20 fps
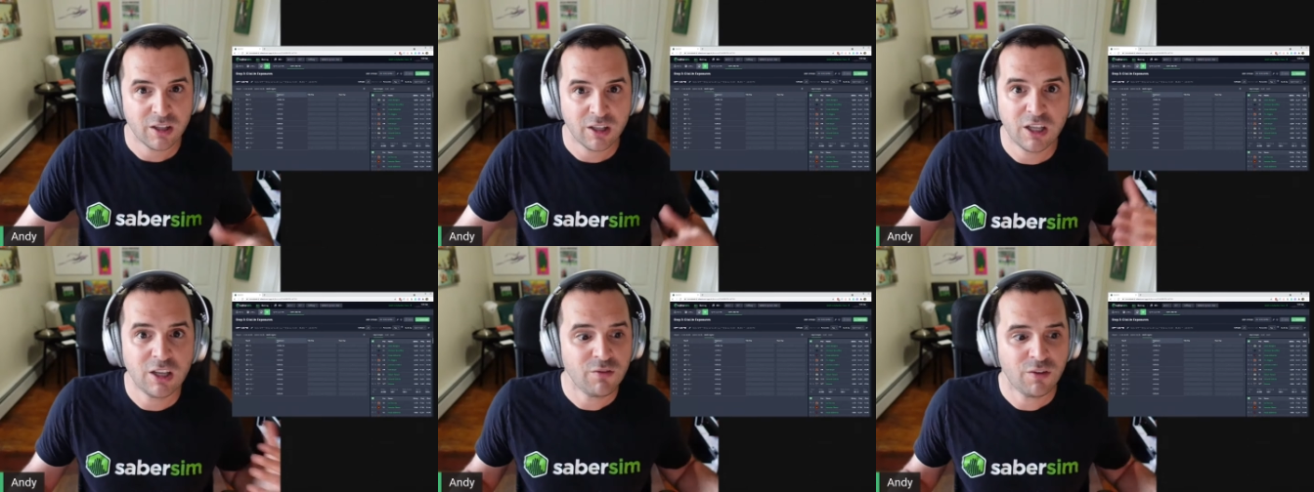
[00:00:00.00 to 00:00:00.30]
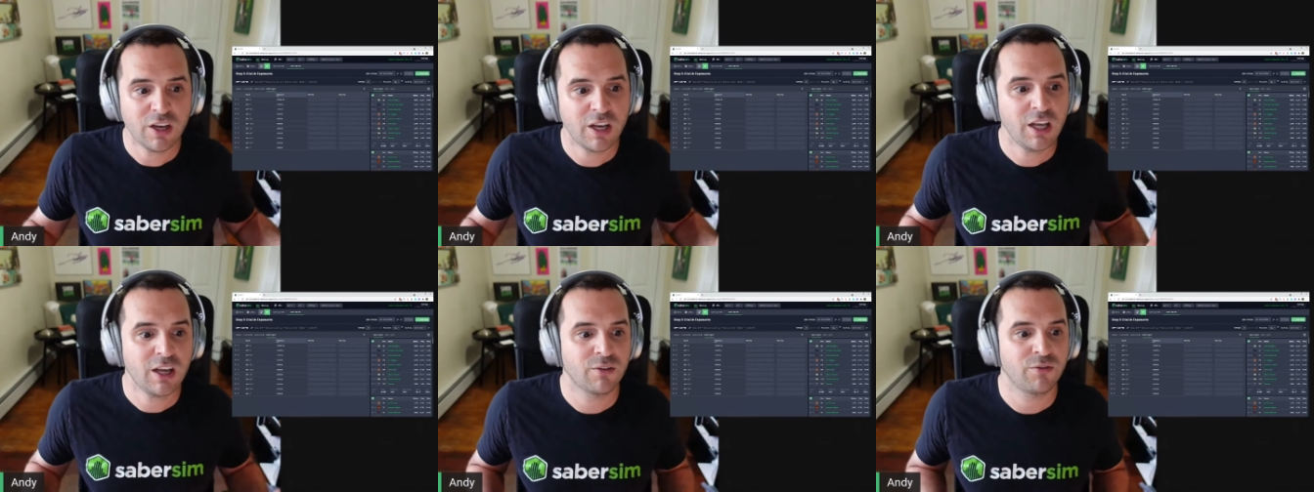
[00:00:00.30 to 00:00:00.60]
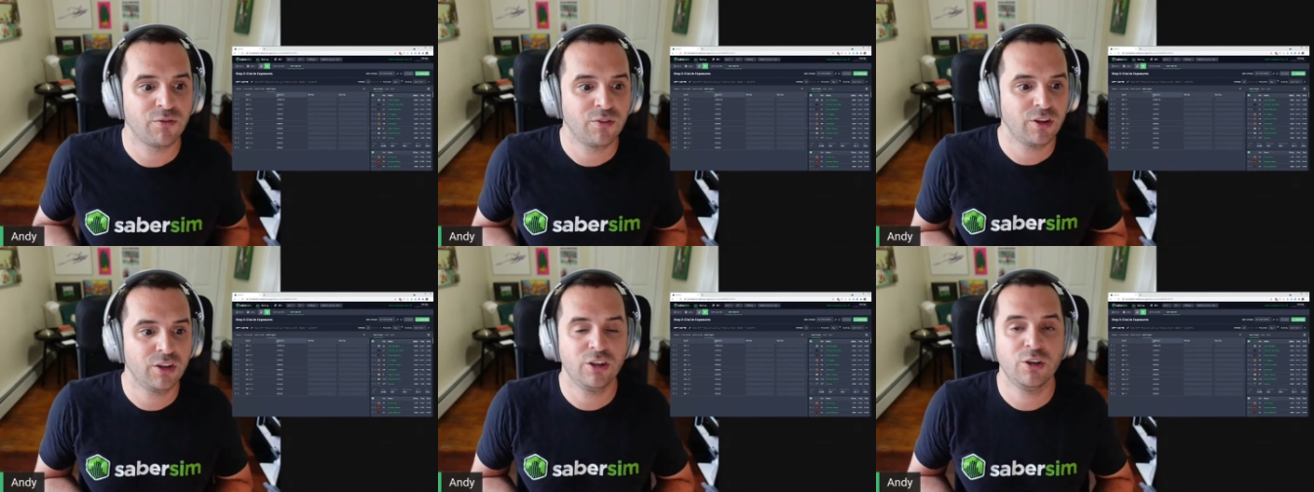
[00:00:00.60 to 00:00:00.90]
Even
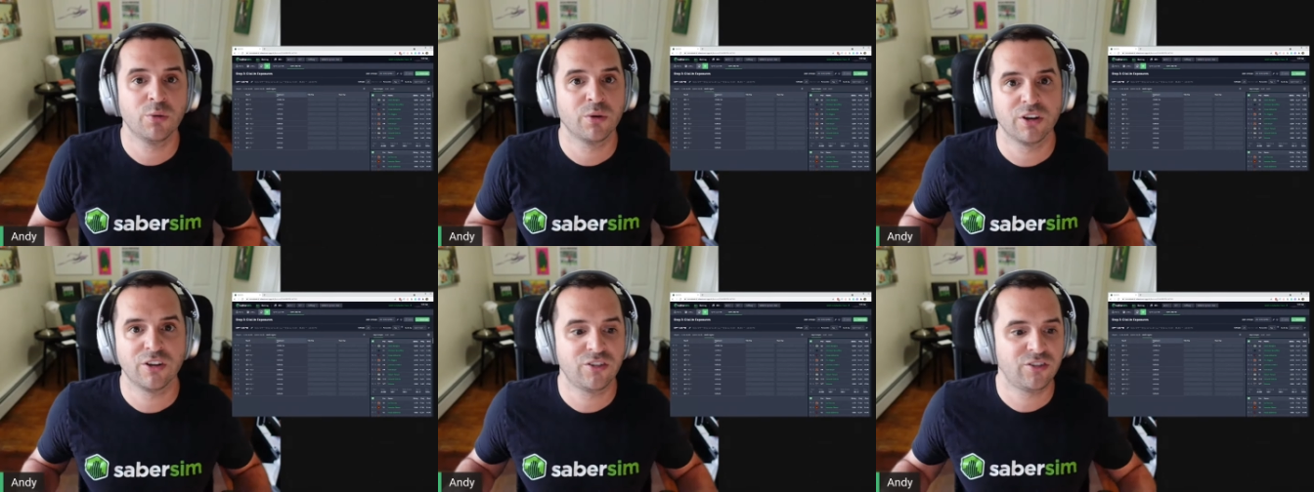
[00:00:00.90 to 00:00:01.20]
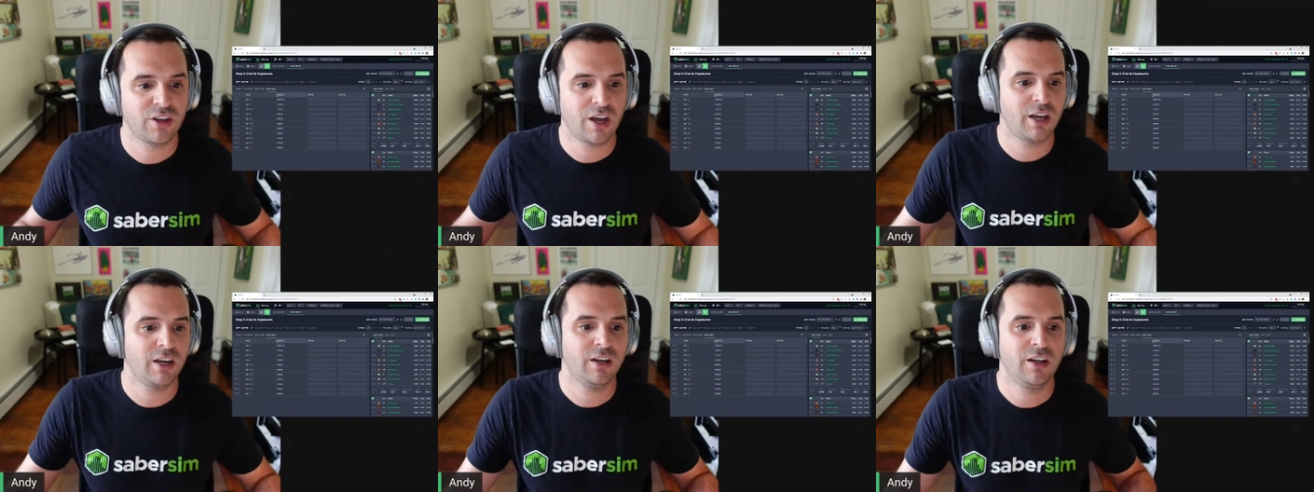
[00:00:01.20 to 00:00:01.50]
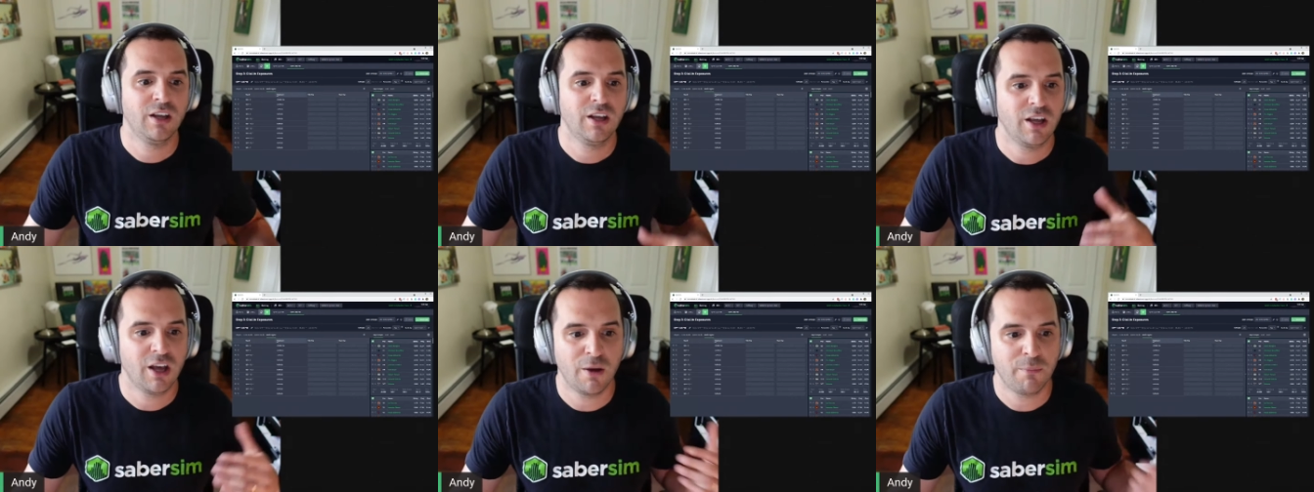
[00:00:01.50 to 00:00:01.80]
if you were to set
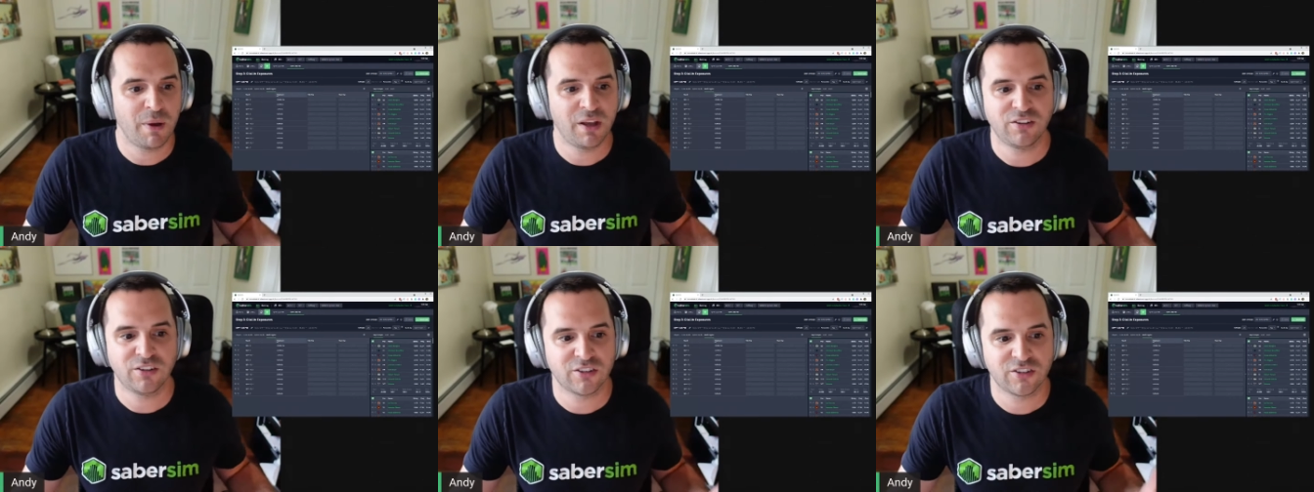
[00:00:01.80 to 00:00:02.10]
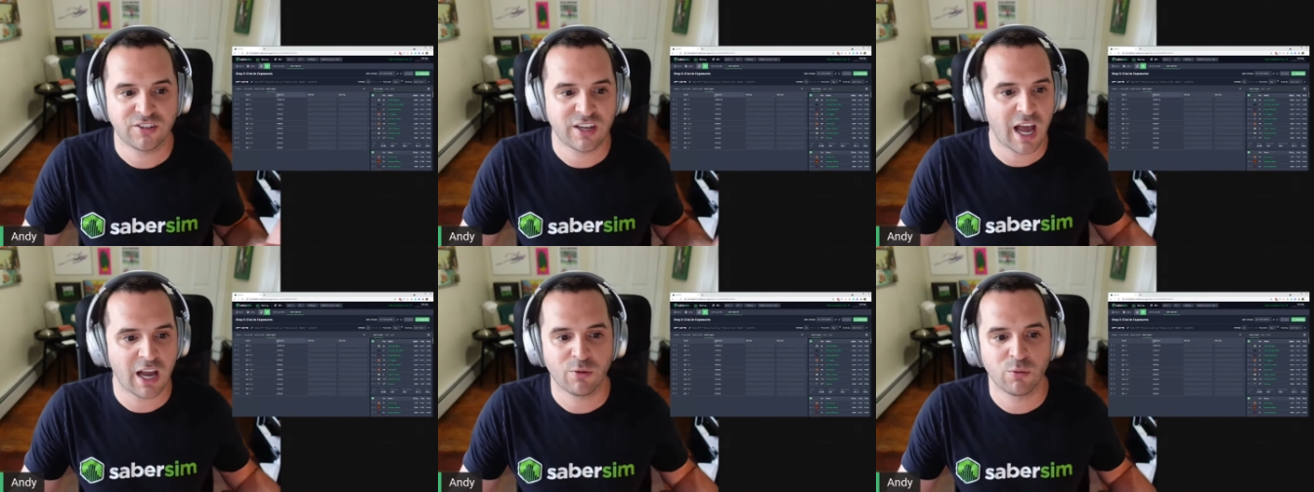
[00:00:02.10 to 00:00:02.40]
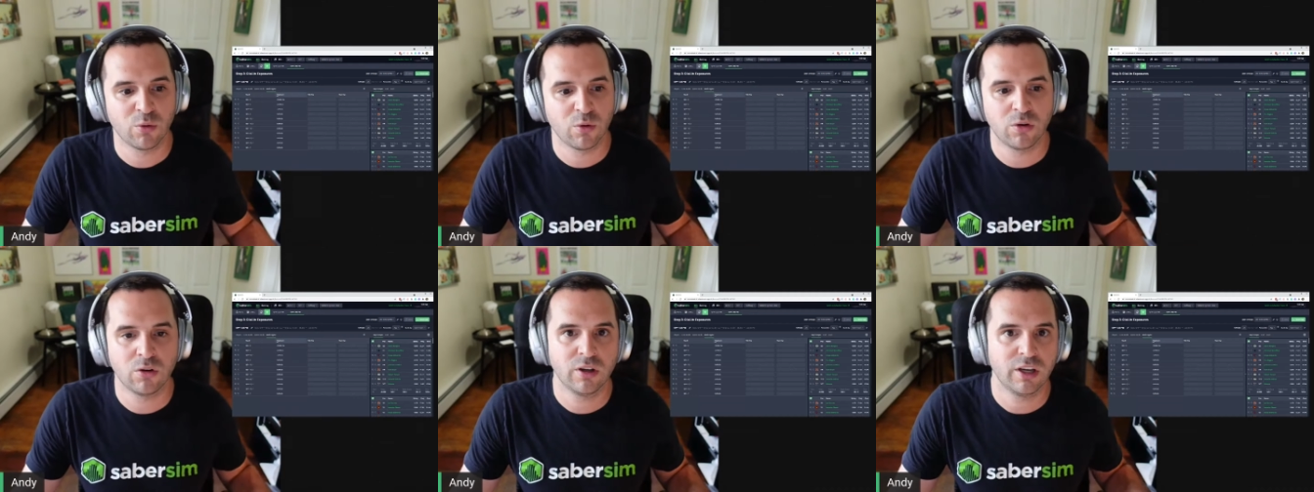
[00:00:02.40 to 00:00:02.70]
a basic
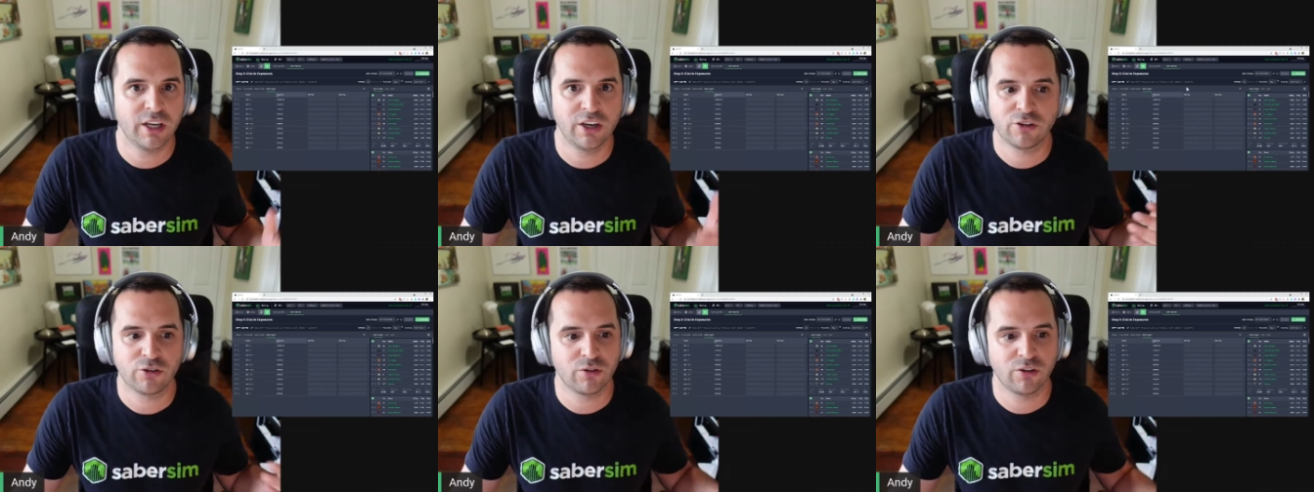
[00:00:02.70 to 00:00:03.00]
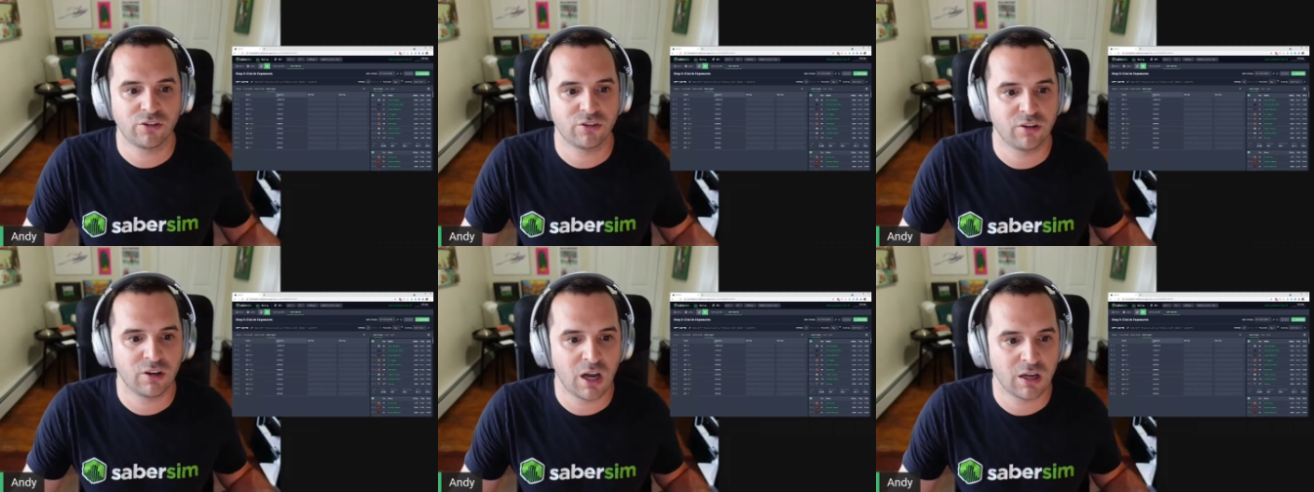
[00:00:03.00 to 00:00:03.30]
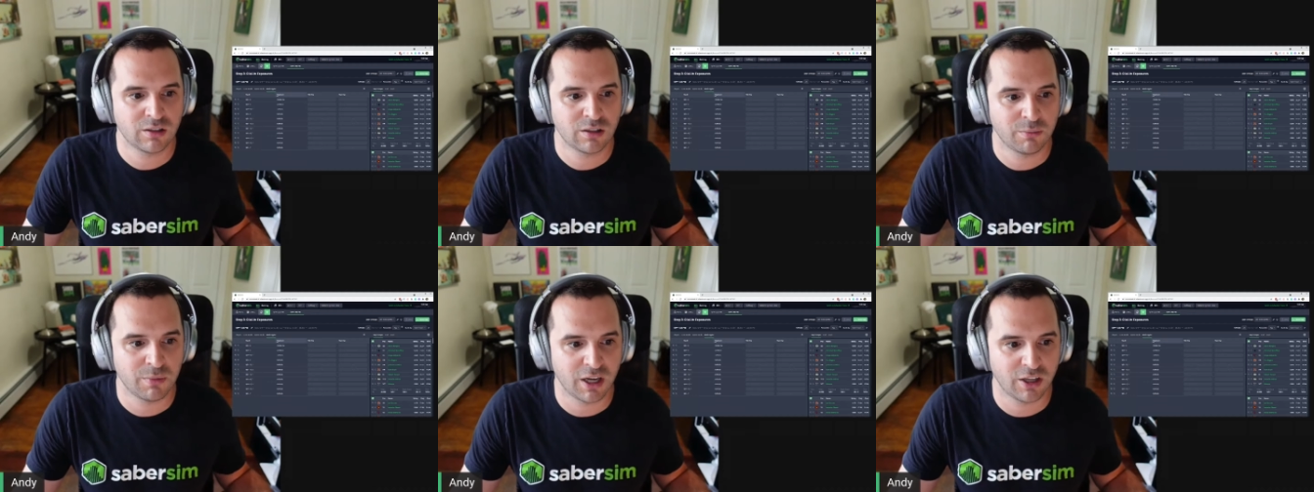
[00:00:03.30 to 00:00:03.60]
stack rule in a traditional
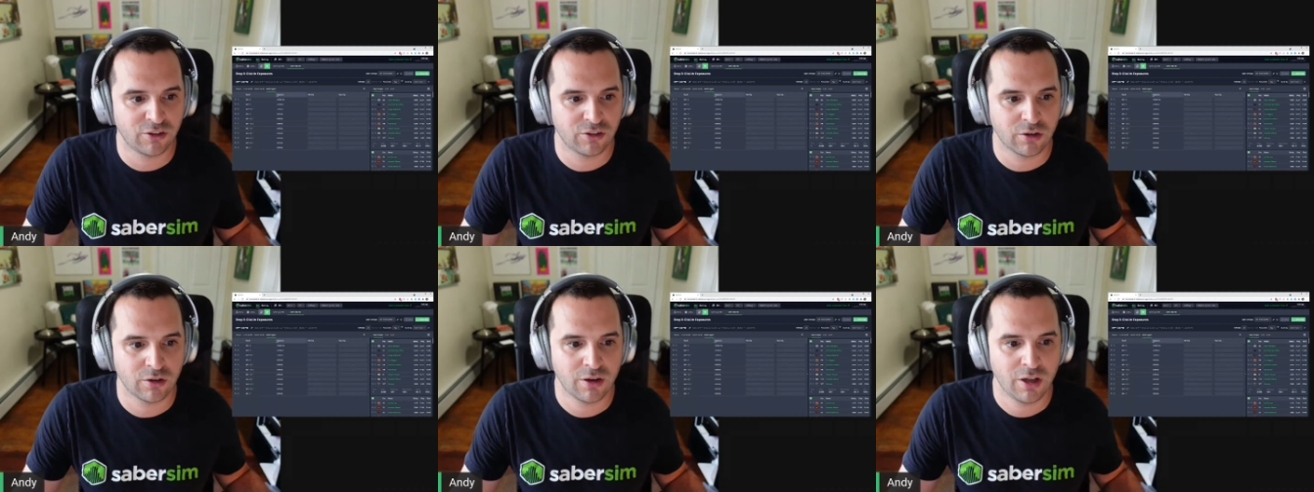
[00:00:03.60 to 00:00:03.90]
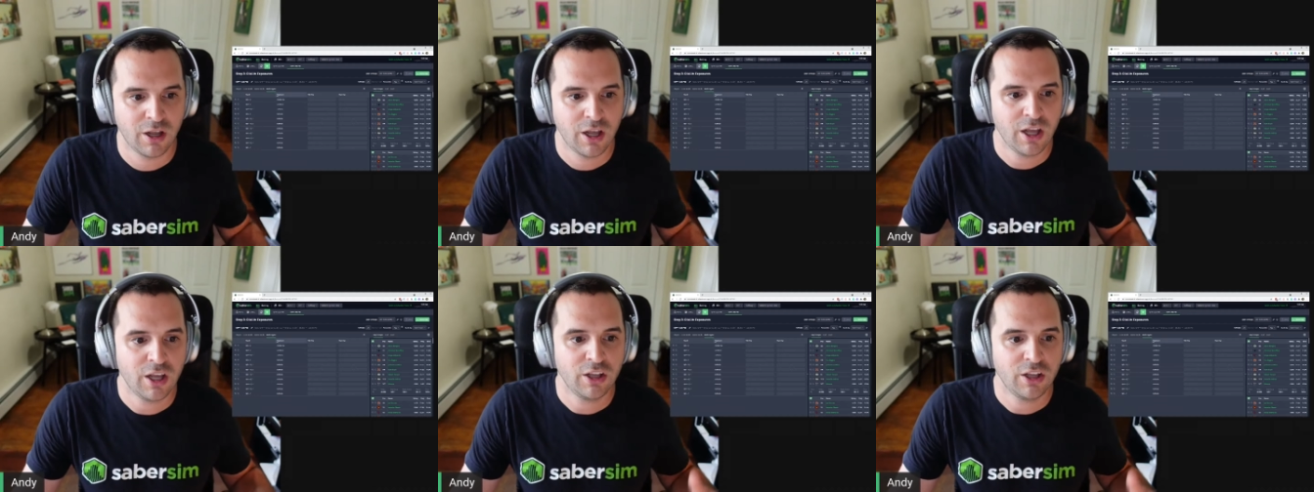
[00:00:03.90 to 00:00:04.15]
optimizer,